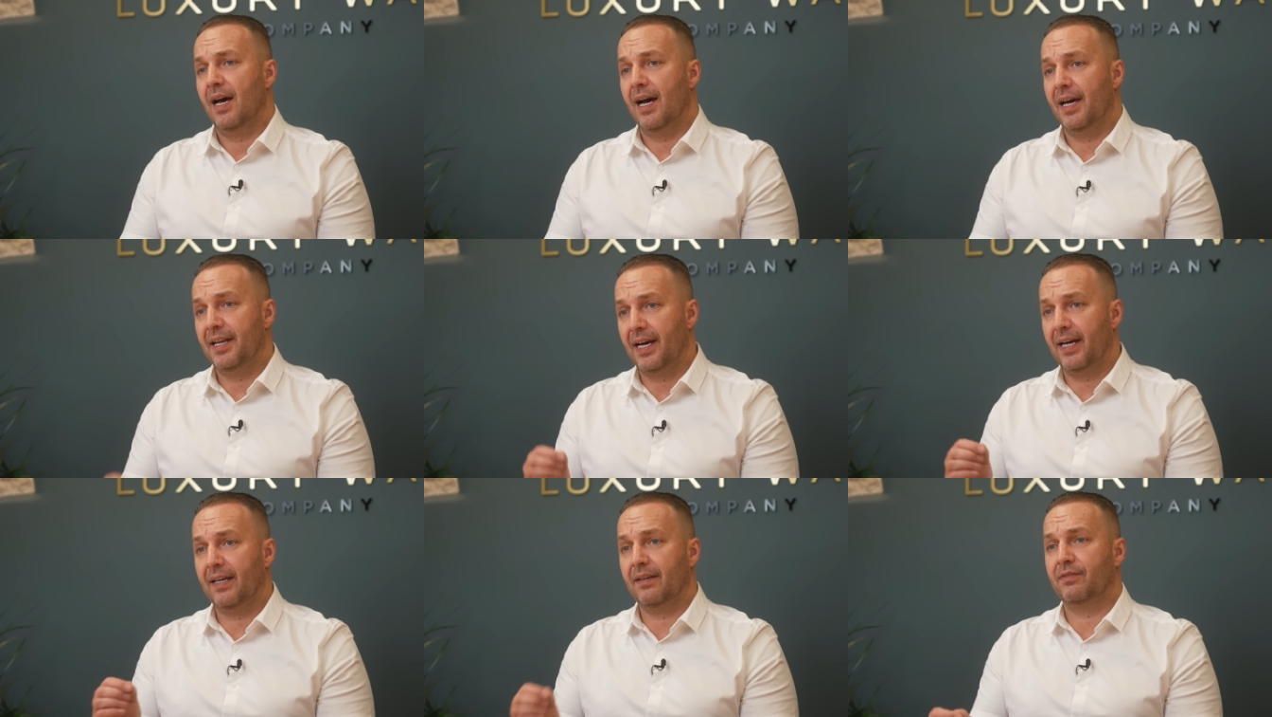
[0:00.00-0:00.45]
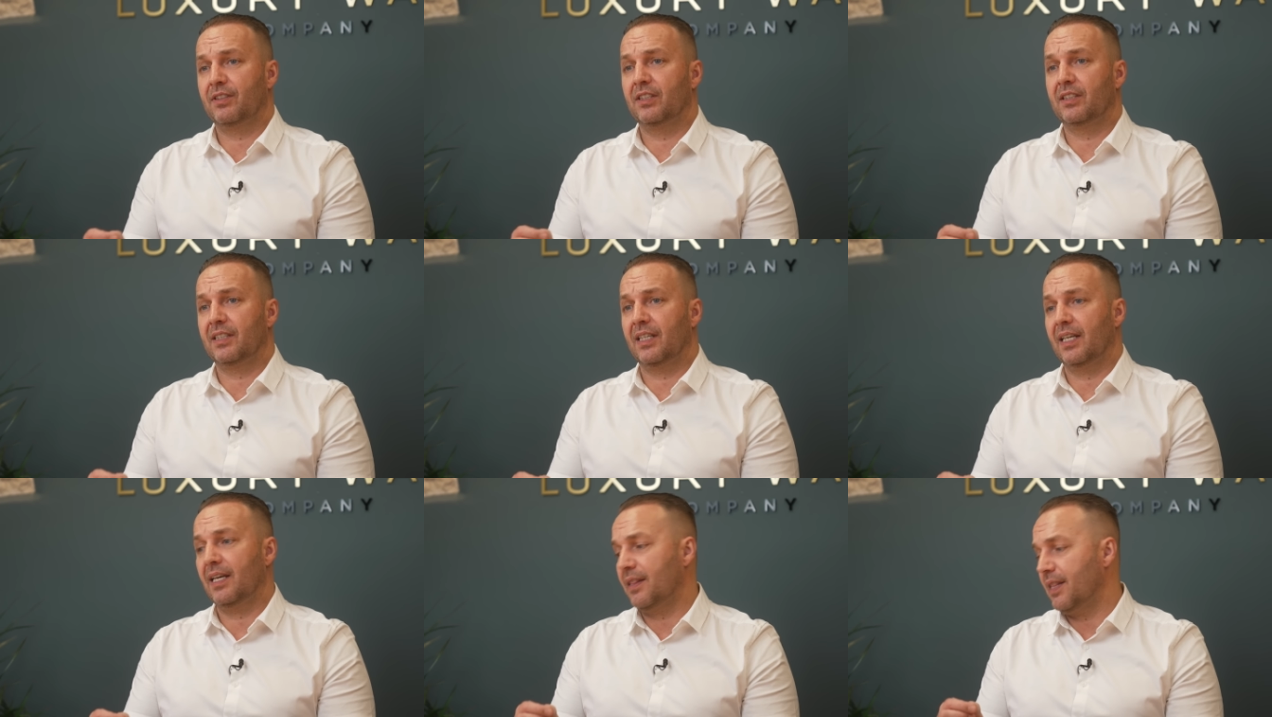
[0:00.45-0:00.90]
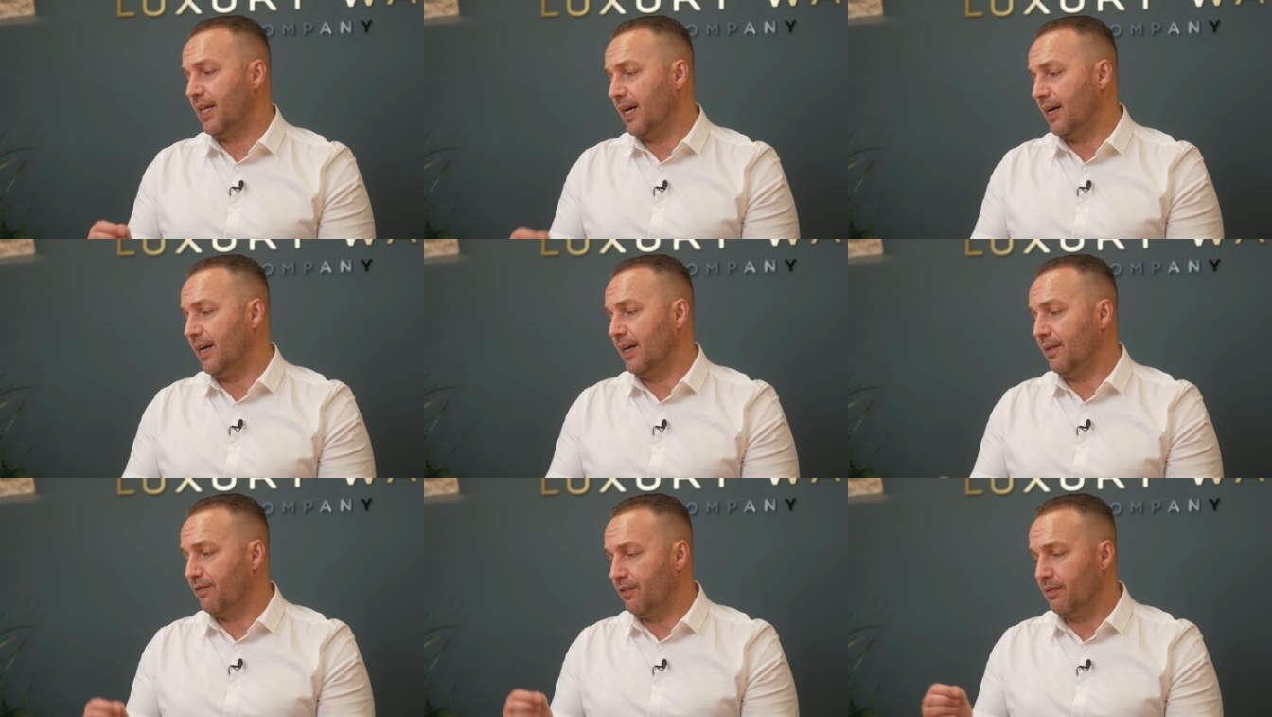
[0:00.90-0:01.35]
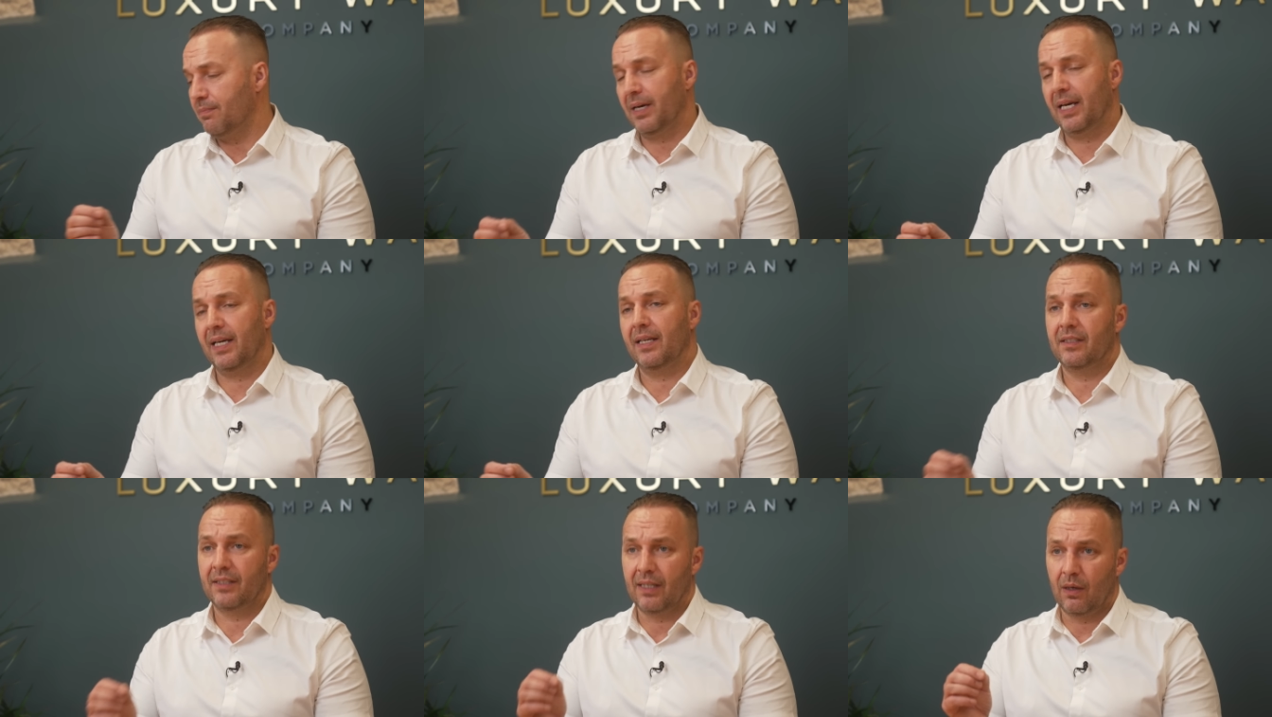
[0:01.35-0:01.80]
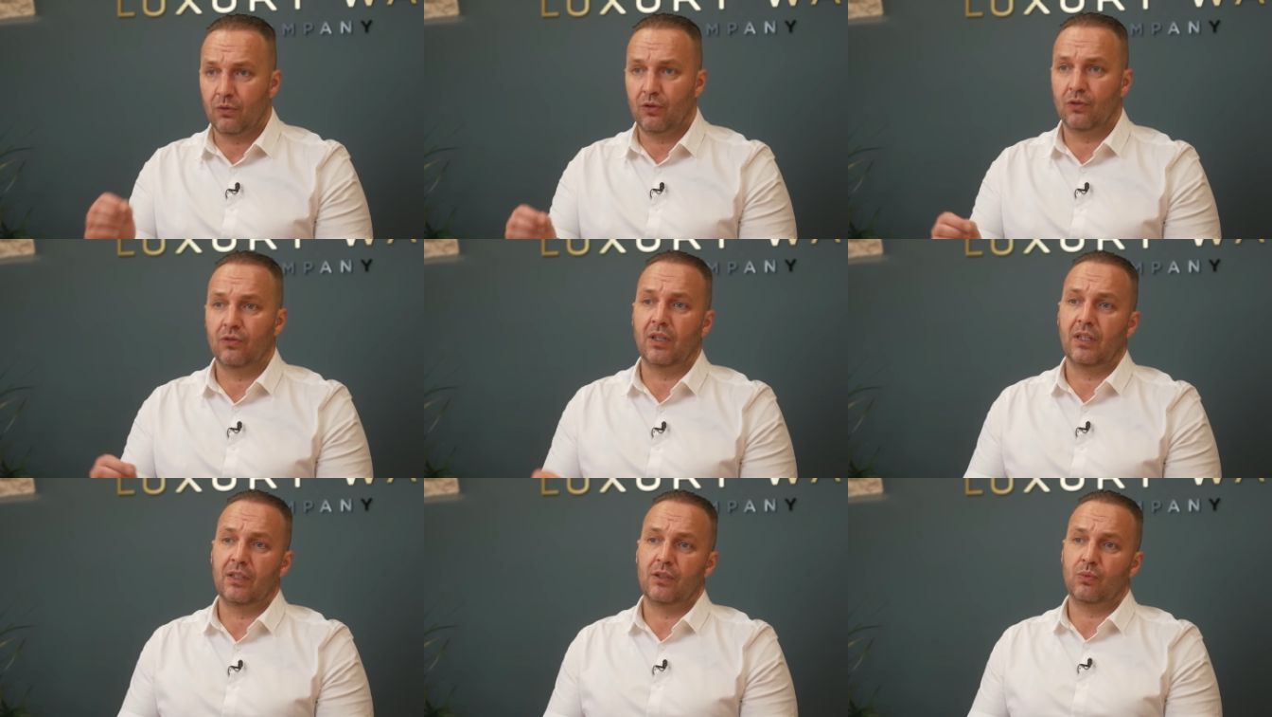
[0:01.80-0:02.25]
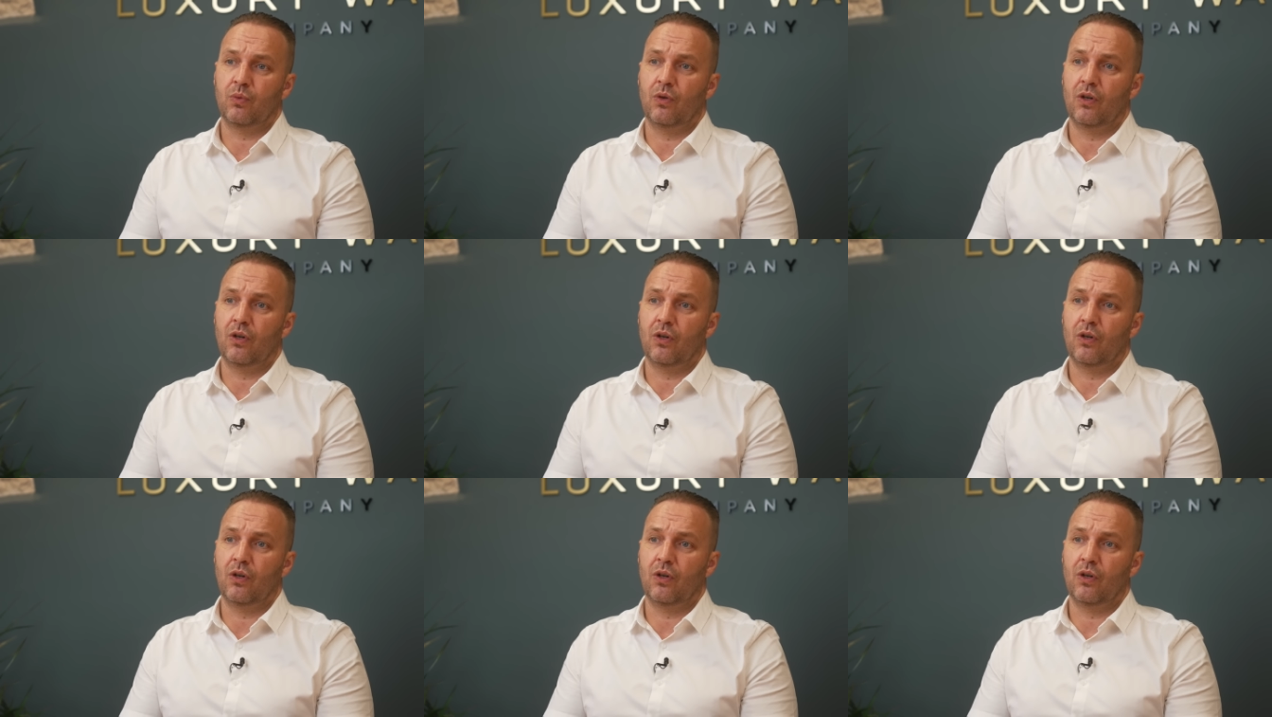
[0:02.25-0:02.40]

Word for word: And I have to say that for me is now an underlist